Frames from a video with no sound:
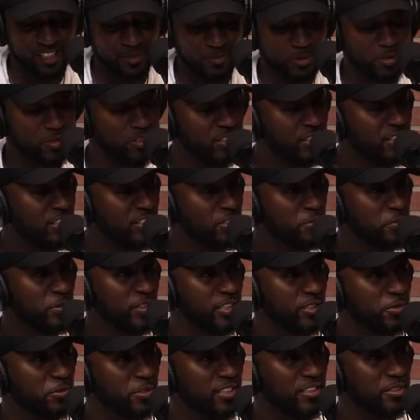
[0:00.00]
up. You did. You
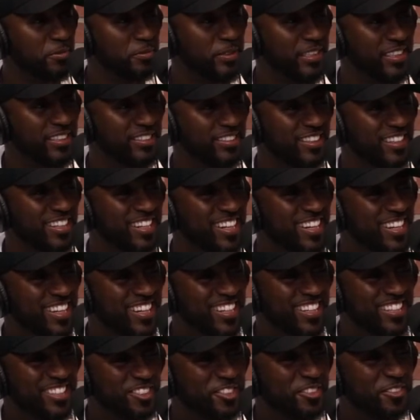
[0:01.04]
played well, man.
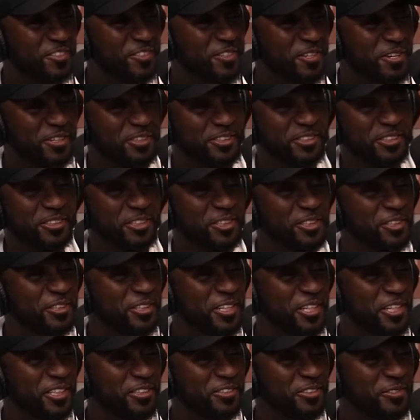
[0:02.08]
So a little
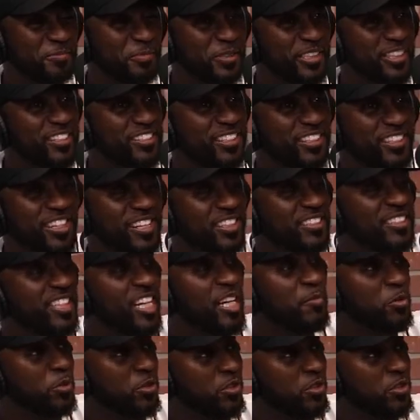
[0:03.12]
nerves. But then the next game you